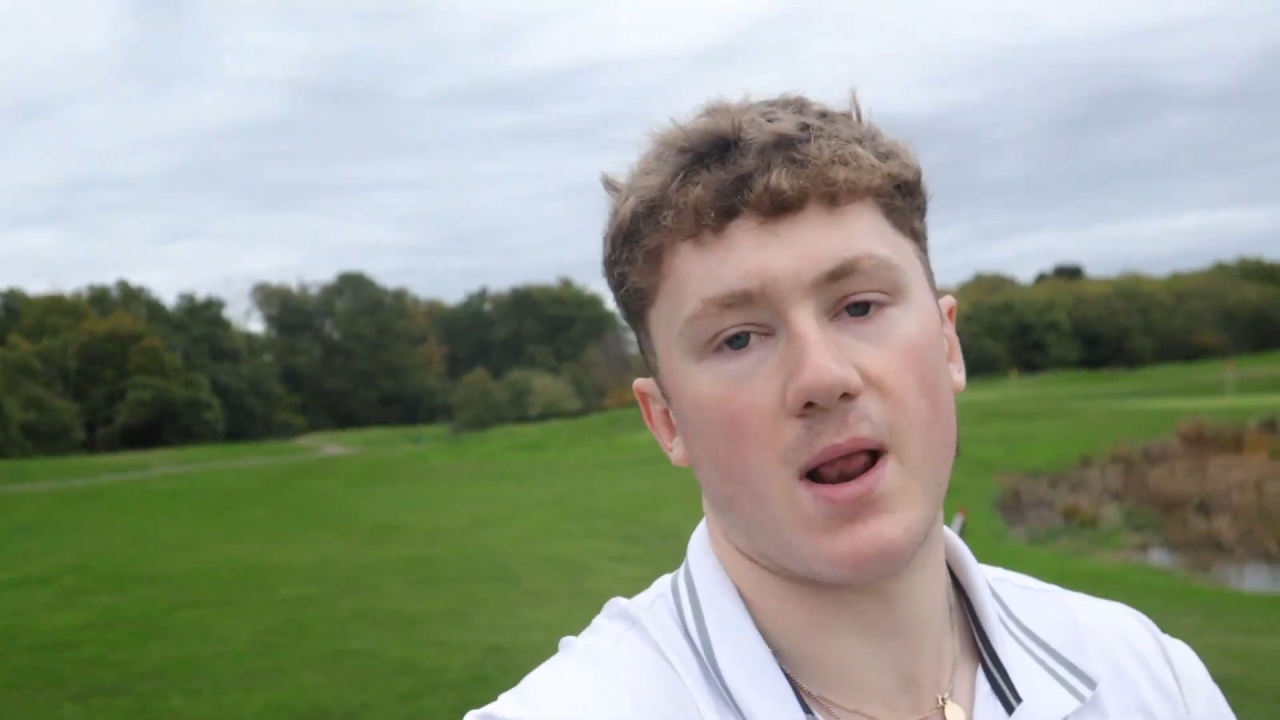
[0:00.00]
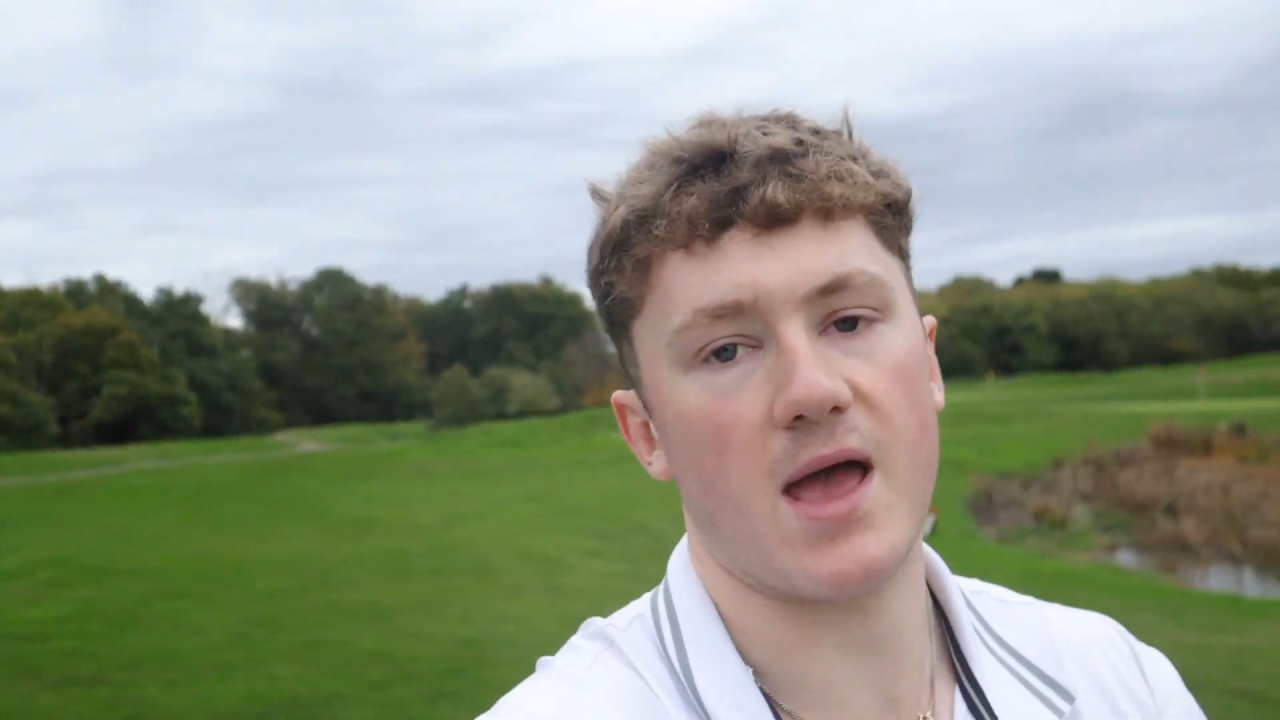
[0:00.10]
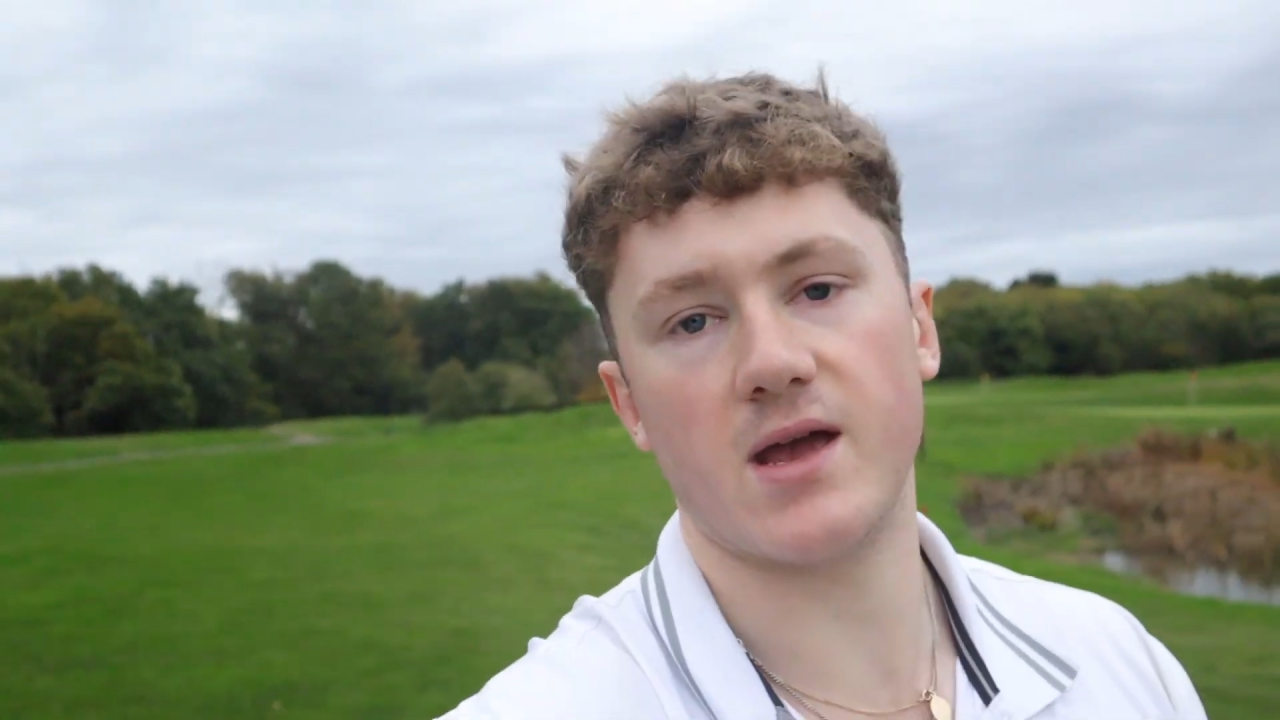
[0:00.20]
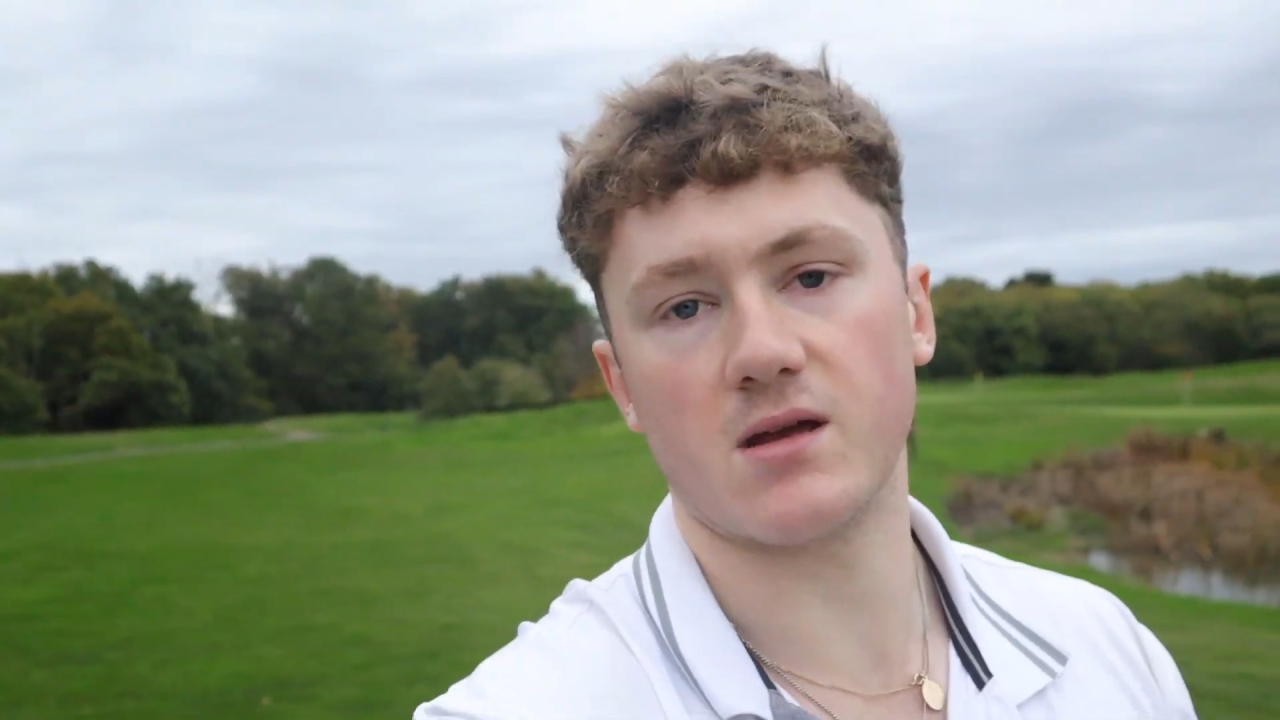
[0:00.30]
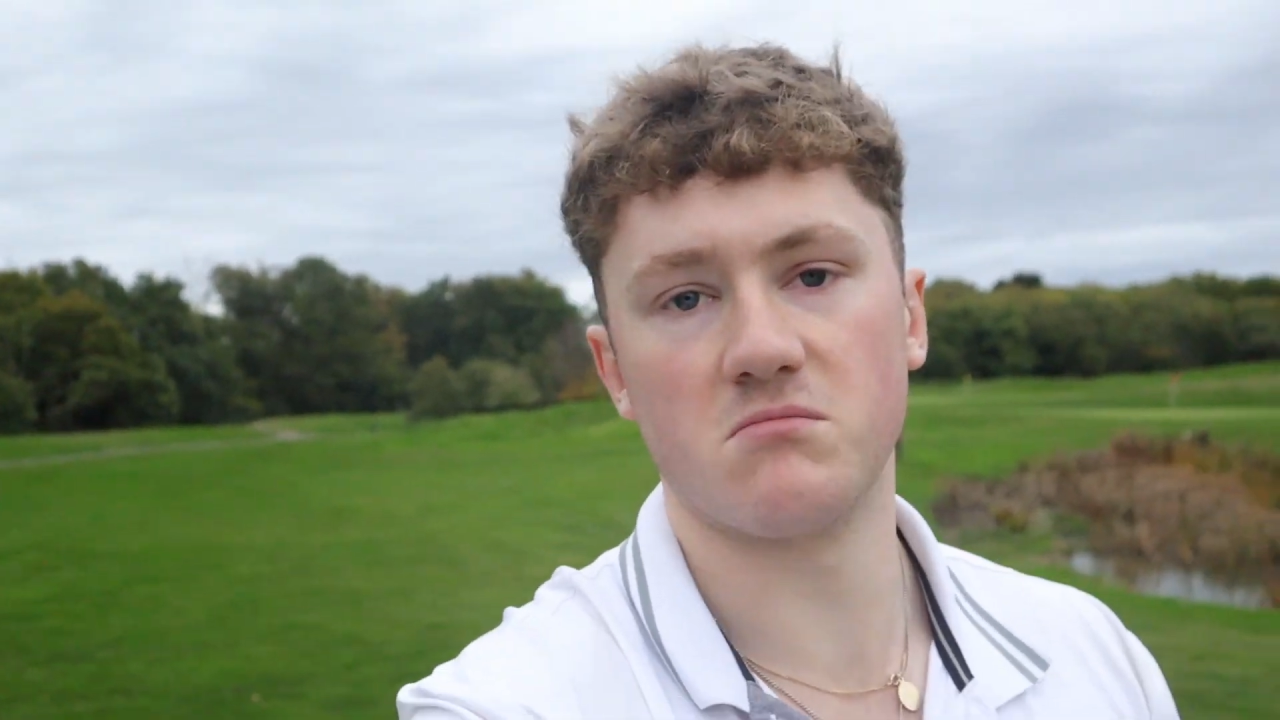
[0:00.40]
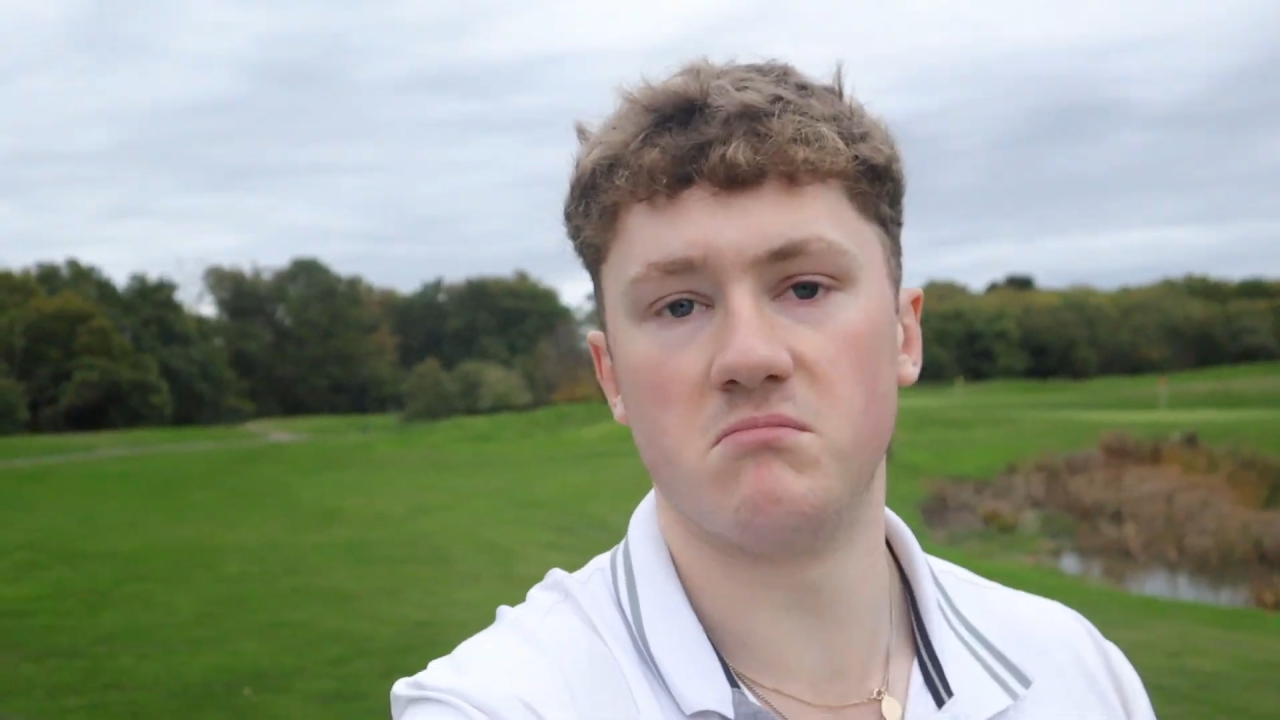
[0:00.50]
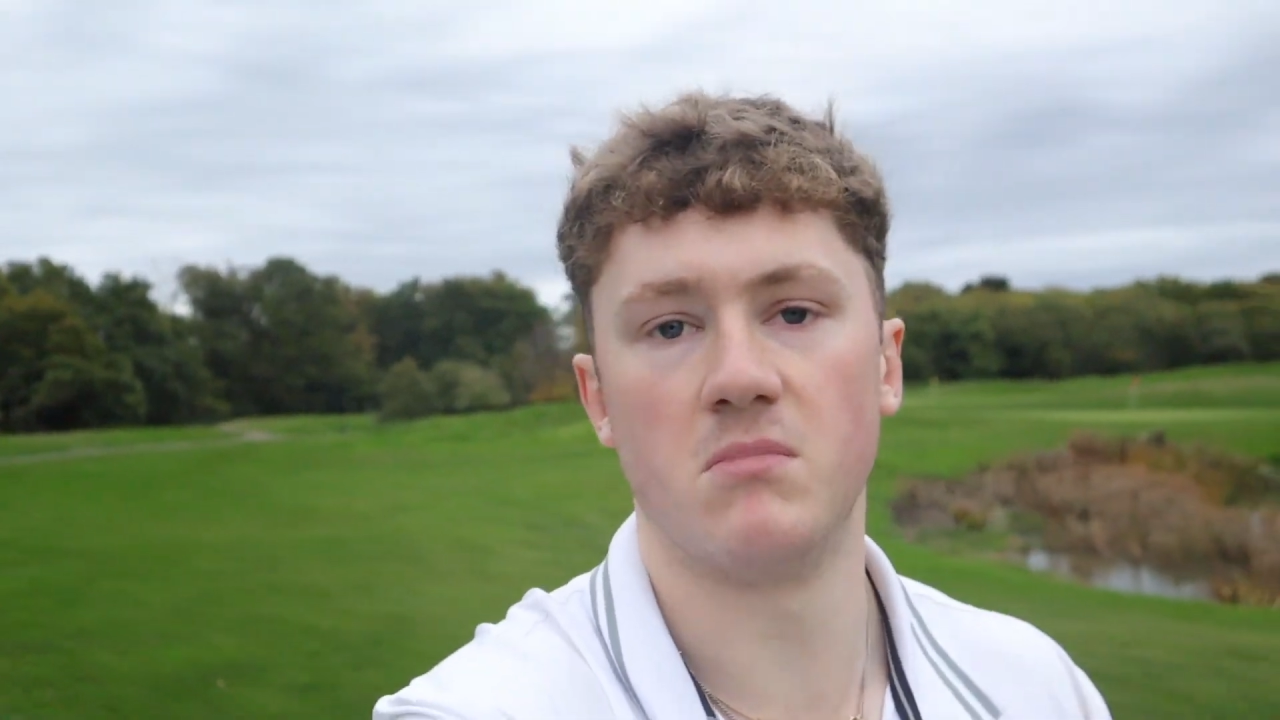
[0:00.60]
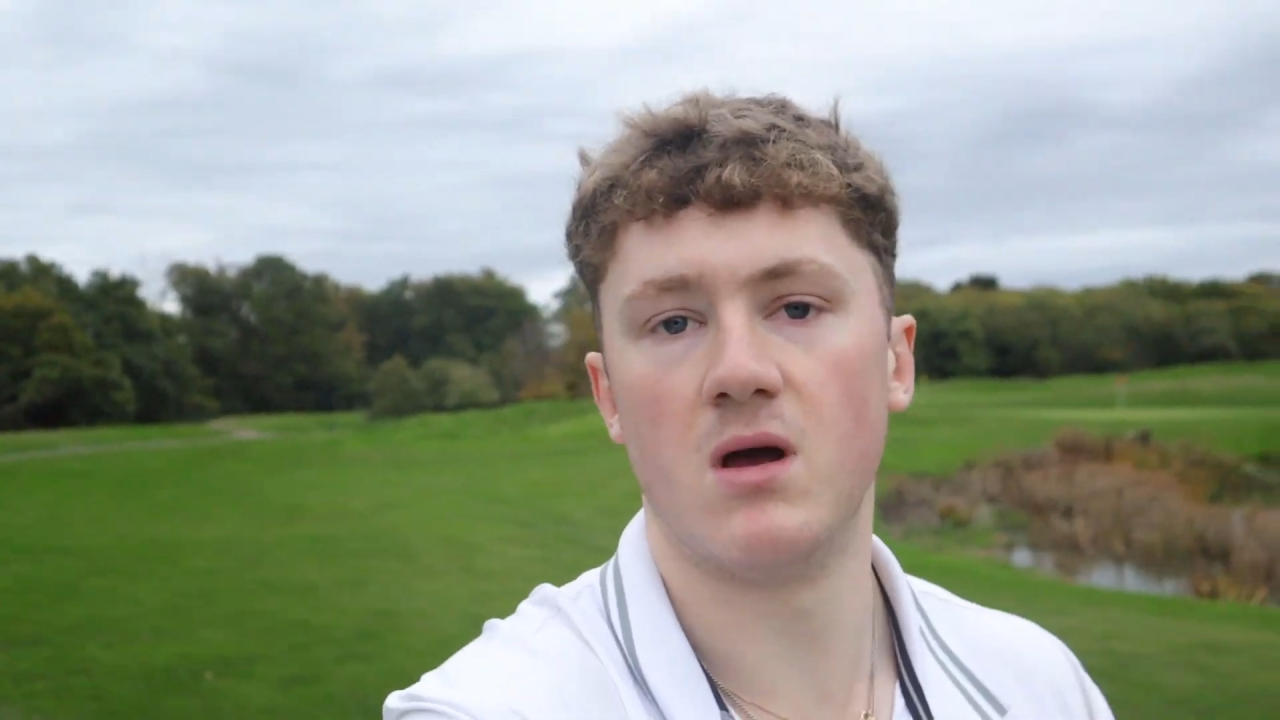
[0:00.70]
playing